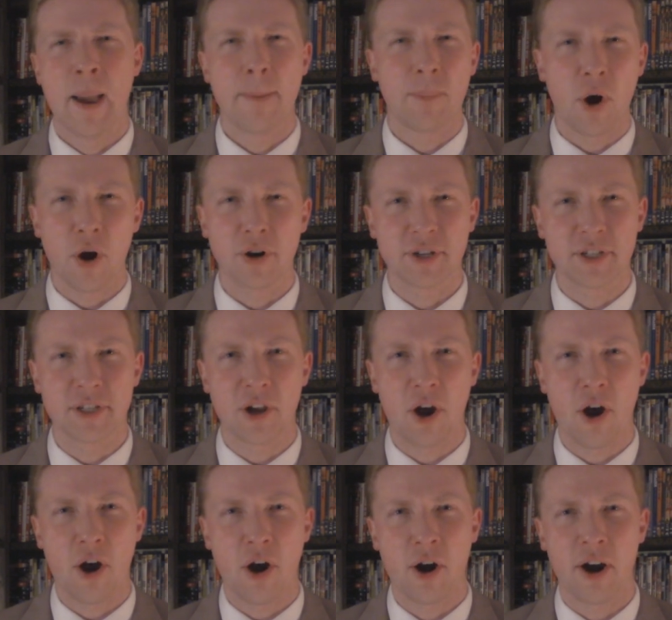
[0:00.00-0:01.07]
parks his
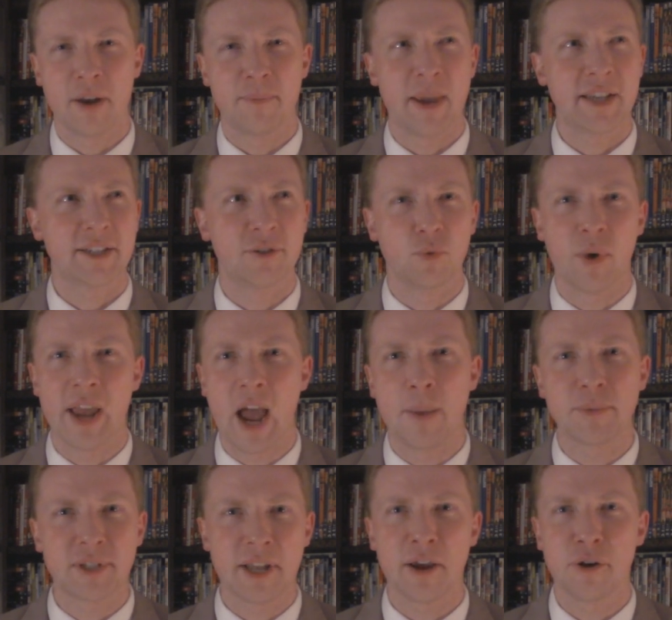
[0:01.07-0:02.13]
car and makes his way
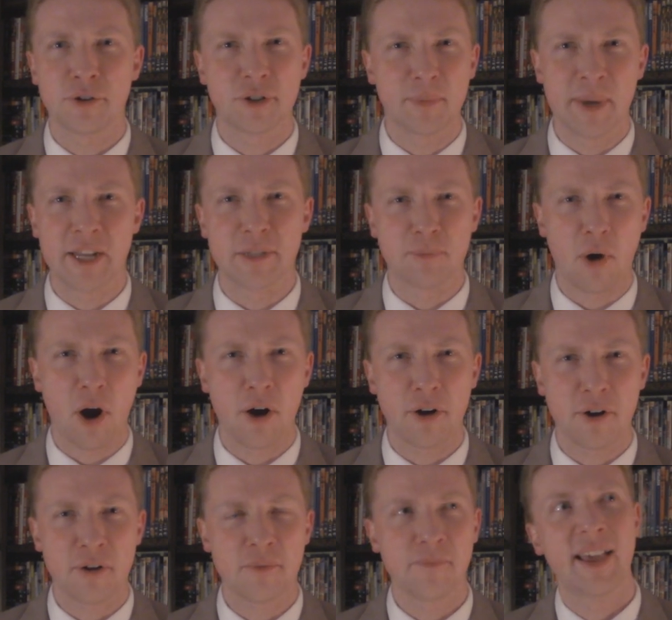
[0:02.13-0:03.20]
upstairs to meet his
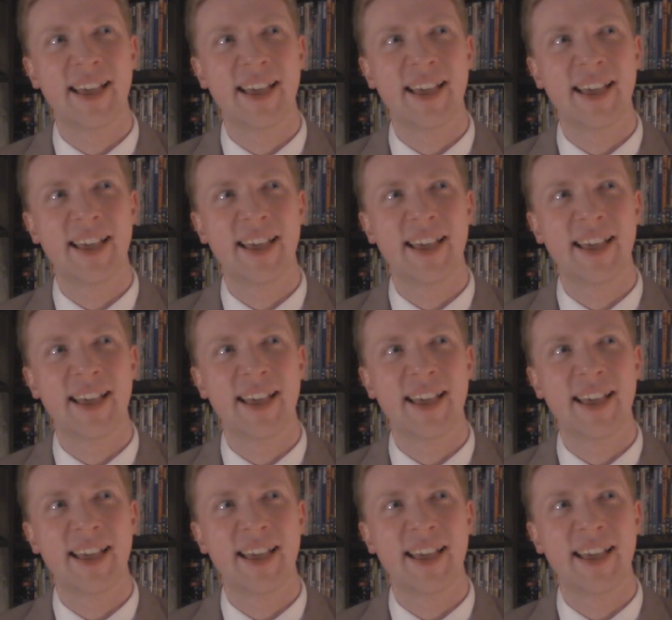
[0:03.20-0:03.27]
partner.